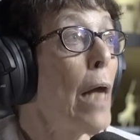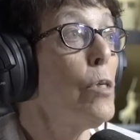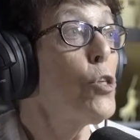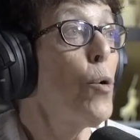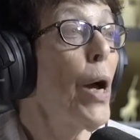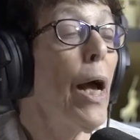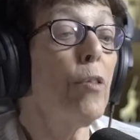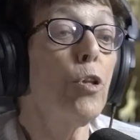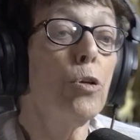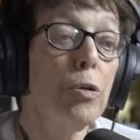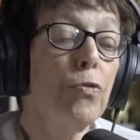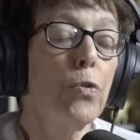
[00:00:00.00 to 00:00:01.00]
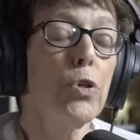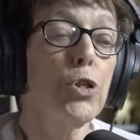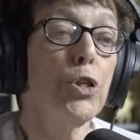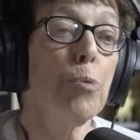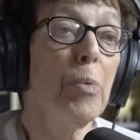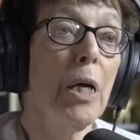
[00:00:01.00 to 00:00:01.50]
So I had the good
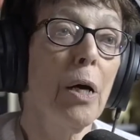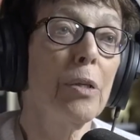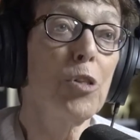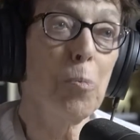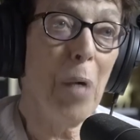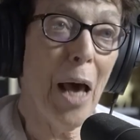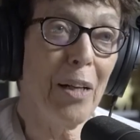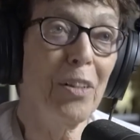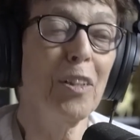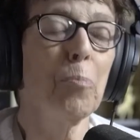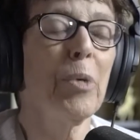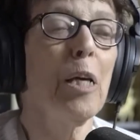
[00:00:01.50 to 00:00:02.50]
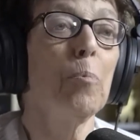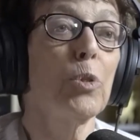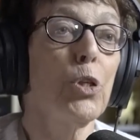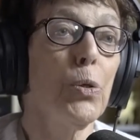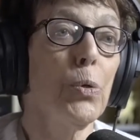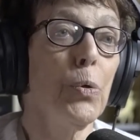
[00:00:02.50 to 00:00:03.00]
fortune to be on sabbatical and be able
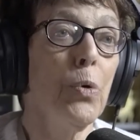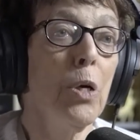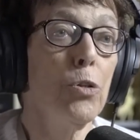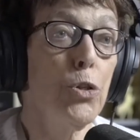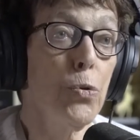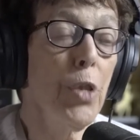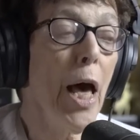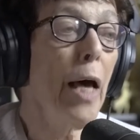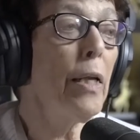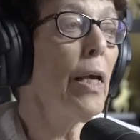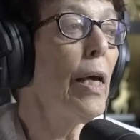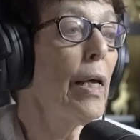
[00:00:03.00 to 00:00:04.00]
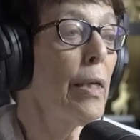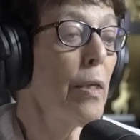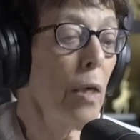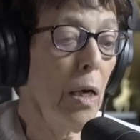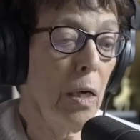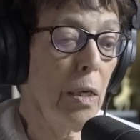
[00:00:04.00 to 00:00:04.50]
to do that. And
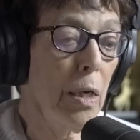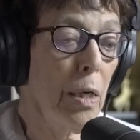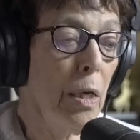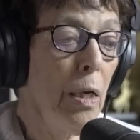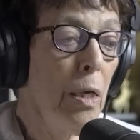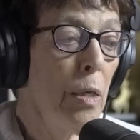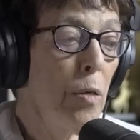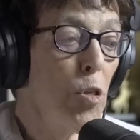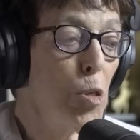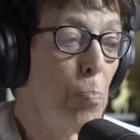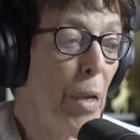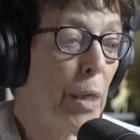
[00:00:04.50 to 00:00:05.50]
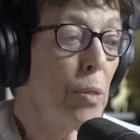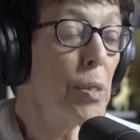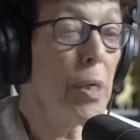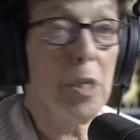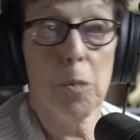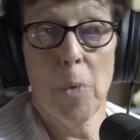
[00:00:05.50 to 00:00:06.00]
I spent
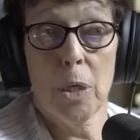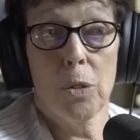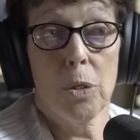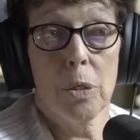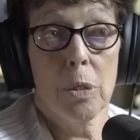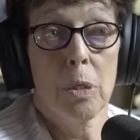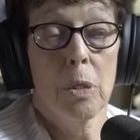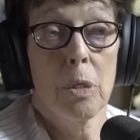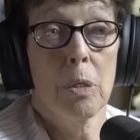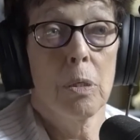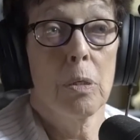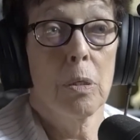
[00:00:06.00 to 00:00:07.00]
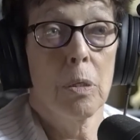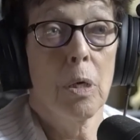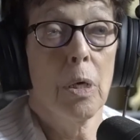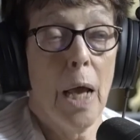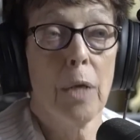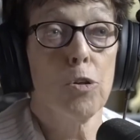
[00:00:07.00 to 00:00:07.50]
six months
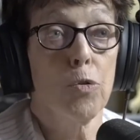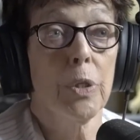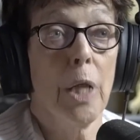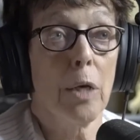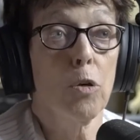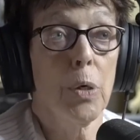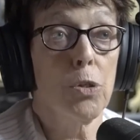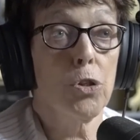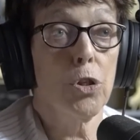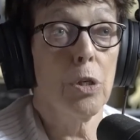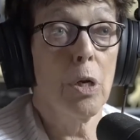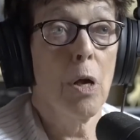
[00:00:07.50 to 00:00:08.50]
answering that question